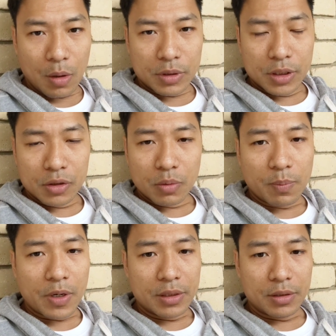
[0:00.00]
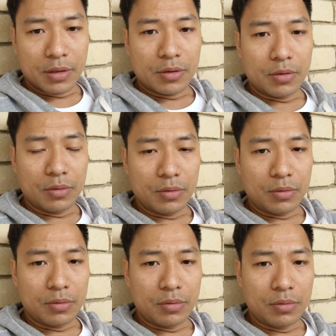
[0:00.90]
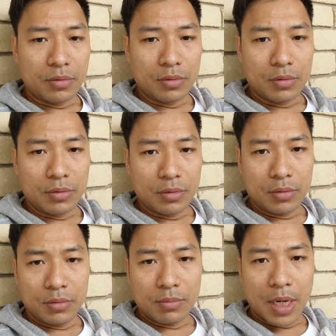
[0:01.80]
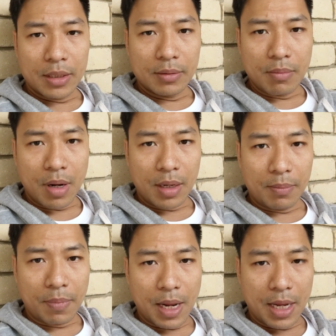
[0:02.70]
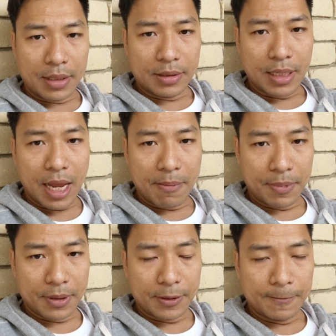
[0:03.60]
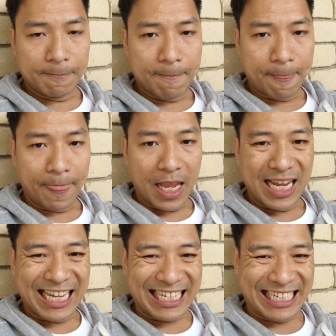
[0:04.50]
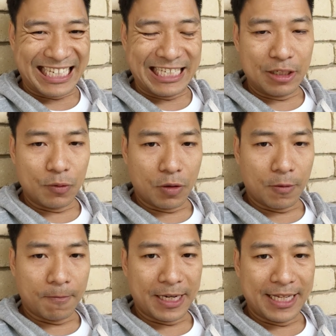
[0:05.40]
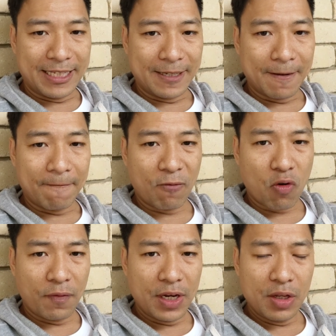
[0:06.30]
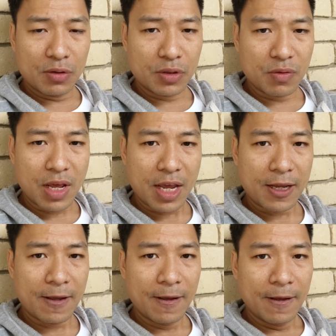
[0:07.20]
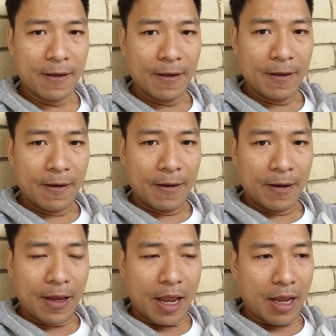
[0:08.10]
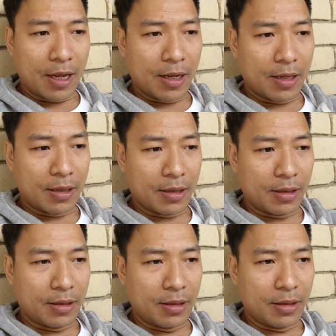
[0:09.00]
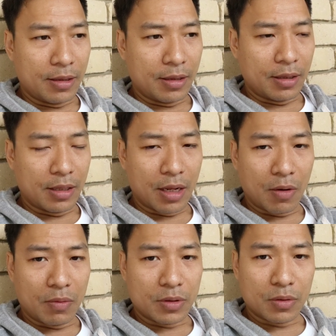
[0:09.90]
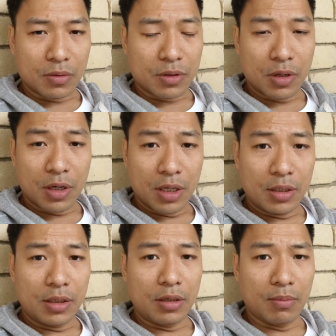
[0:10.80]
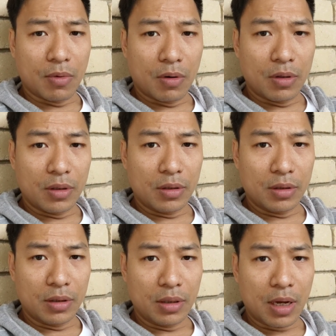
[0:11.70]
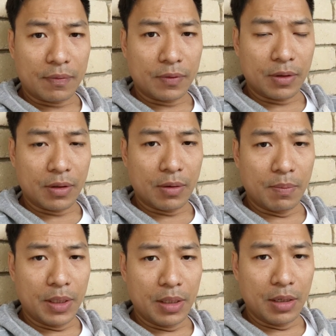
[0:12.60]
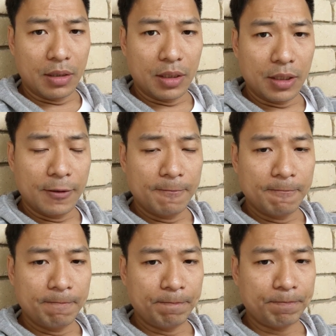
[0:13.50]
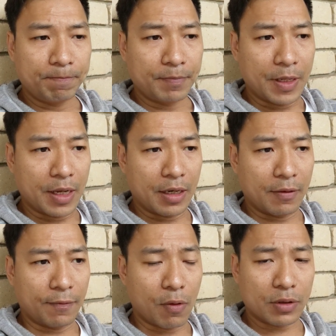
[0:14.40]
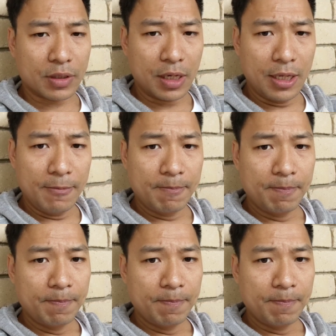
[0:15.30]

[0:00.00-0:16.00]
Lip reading: I was just so pressured to make my plans happen. I need to complete 4 videos today, and I was so tired in the morning after a big learning. Then I fall asleep,